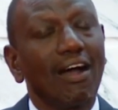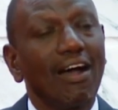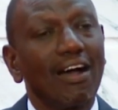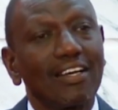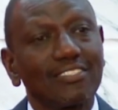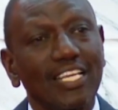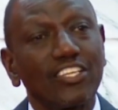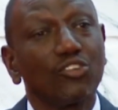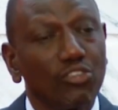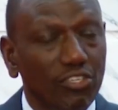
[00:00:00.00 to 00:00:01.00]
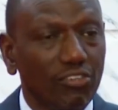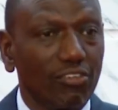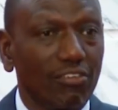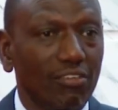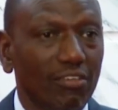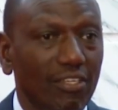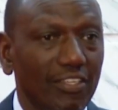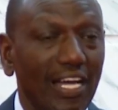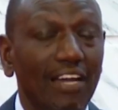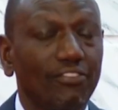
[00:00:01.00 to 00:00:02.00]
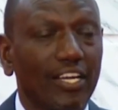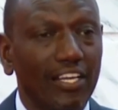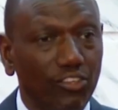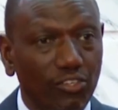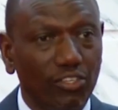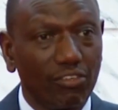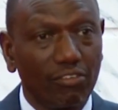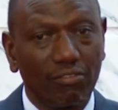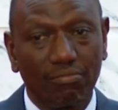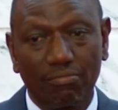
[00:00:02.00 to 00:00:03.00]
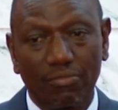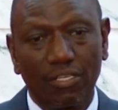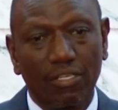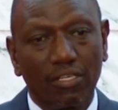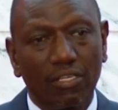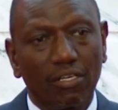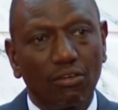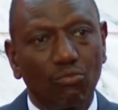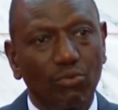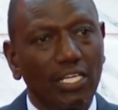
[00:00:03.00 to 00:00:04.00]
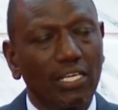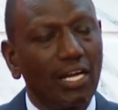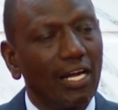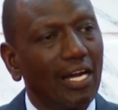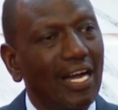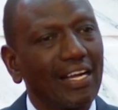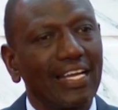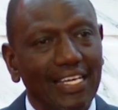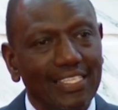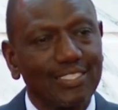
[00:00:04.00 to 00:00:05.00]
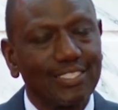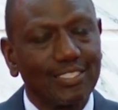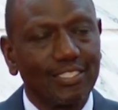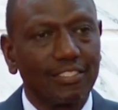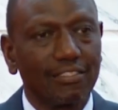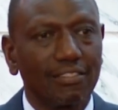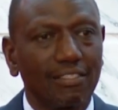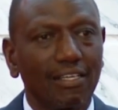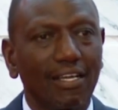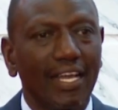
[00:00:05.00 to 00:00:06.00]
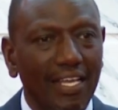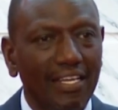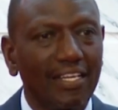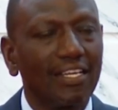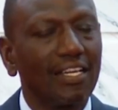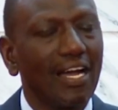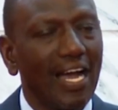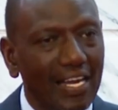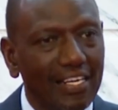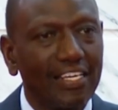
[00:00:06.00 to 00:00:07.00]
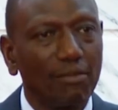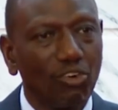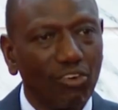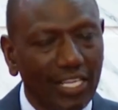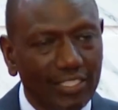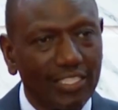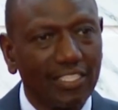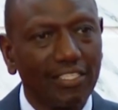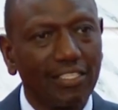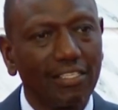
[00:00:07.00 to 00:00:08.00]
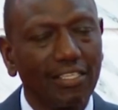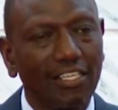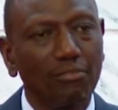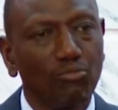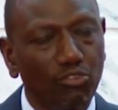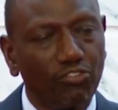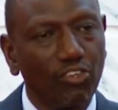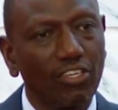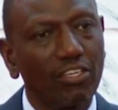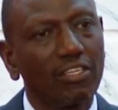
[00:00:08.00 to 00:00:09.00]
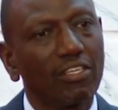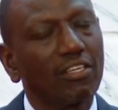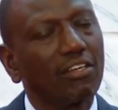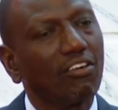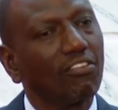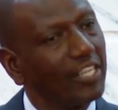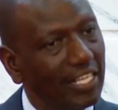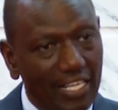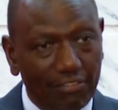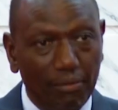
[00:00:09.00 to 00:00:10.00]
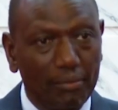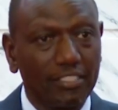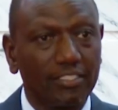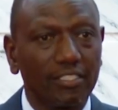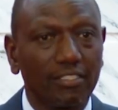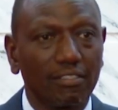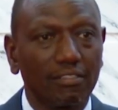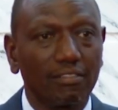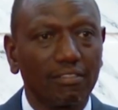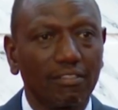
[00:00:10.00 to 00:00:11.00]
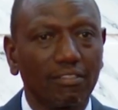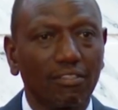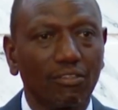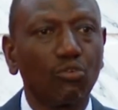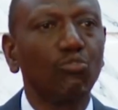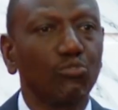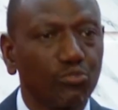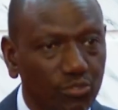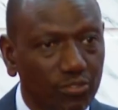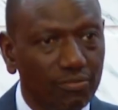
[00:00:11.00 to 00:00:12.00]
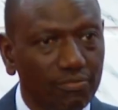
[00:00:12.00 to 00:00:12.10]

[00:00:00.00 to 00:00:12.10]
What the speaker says: as a union, in the Africa Union, we are against any undemocratic removal of any government. Coups